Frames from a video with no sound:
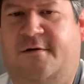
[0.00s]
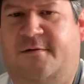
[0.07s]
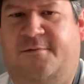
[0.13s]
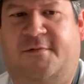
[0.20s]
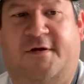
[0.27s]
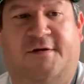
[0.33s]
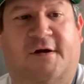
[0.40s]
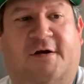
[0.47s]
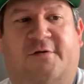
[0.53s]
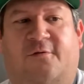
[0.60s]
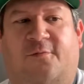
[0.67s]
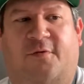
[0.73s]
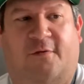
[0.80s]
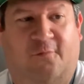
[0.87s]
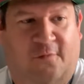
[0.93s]
conductor
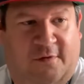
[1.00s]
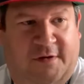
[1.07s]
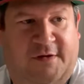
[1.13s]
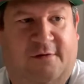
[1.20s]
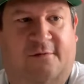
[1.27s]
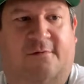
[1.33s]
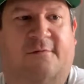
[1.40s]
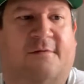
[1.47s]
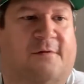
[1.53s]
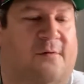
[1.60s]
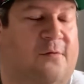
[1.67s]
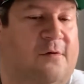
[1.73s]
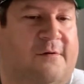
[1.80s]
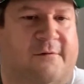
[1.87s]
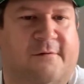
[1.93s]
will cue the
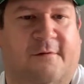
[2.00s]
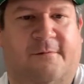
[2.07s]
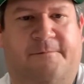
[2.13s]
orchestra.